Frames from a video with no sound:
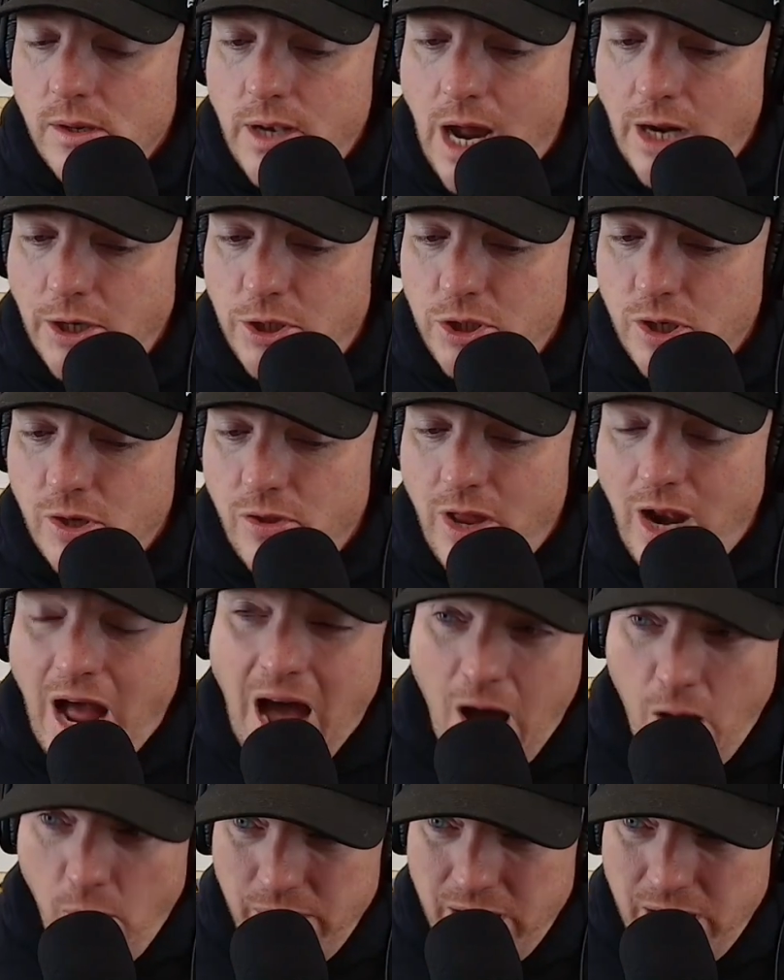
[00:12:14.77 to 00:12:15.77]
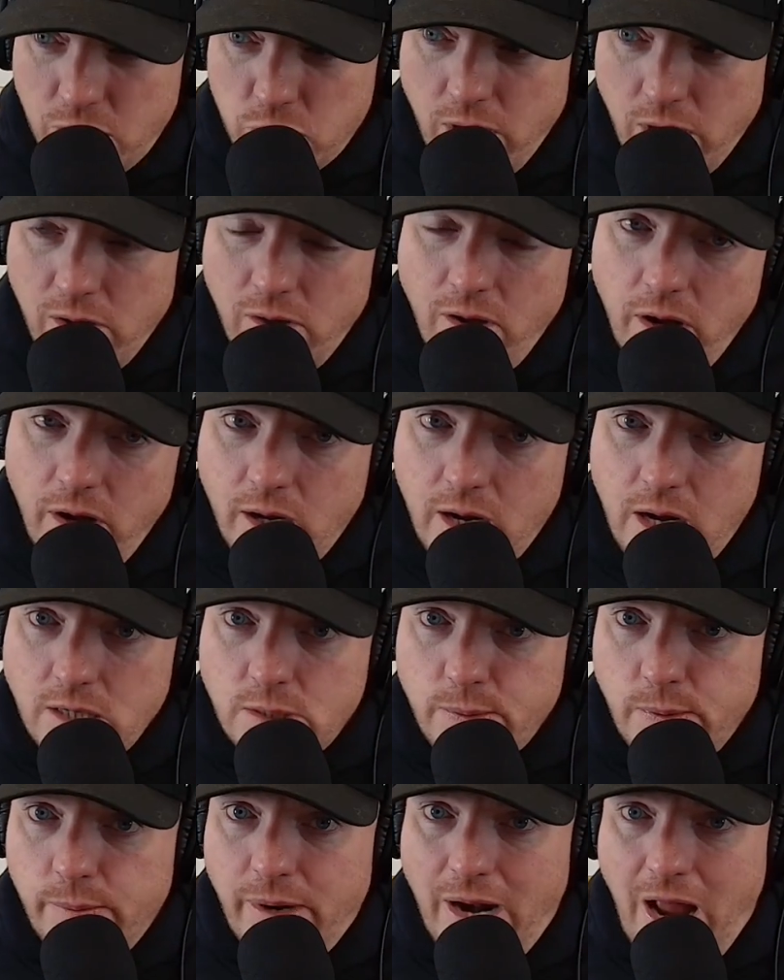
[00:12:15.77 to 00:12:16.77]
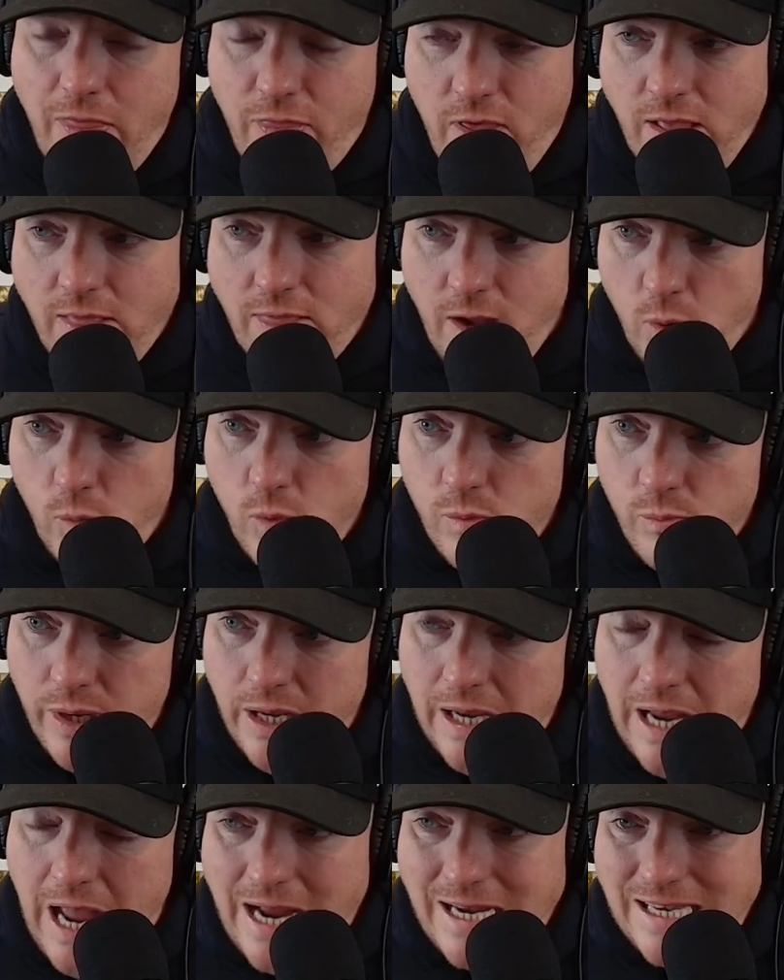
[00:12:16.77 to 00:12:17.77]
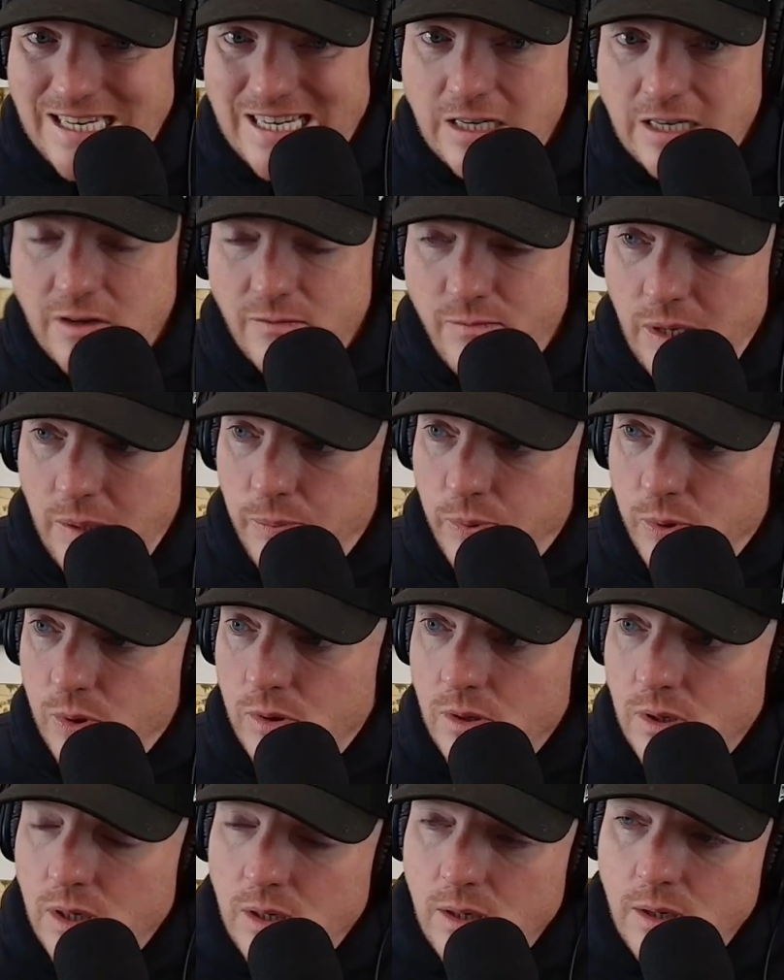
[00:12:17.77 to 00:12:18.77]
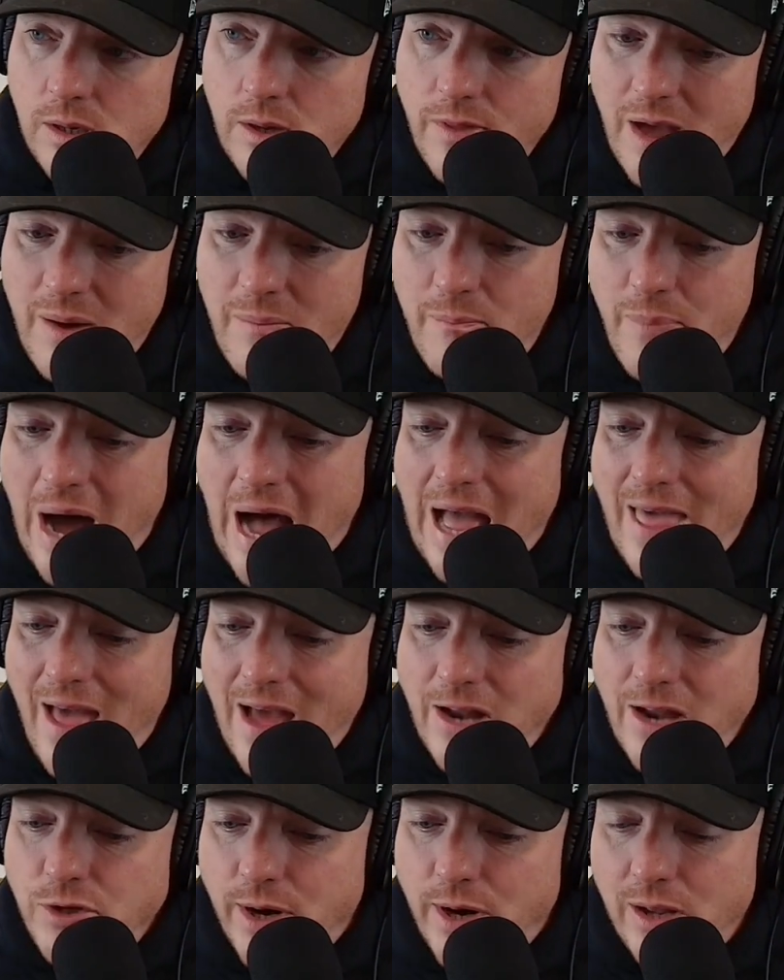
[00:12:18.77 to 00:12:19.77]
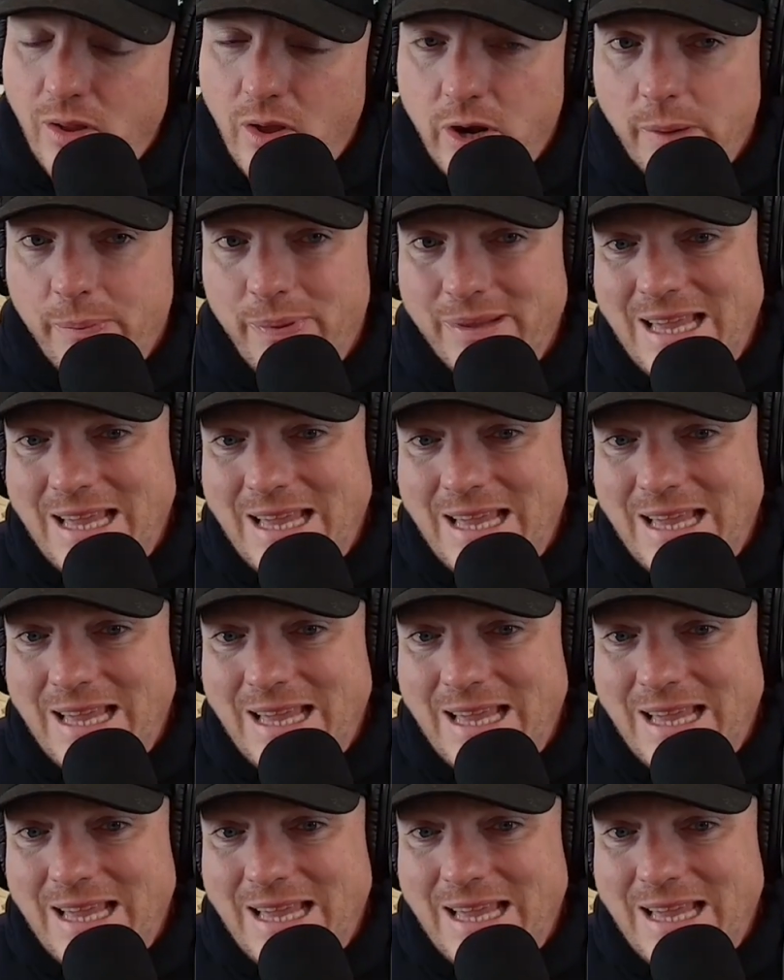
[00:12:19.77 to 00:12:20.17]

Not sure that I'll be a Trail Hunter customer, but I think there will be a ton of people that buy that Trail Hunter.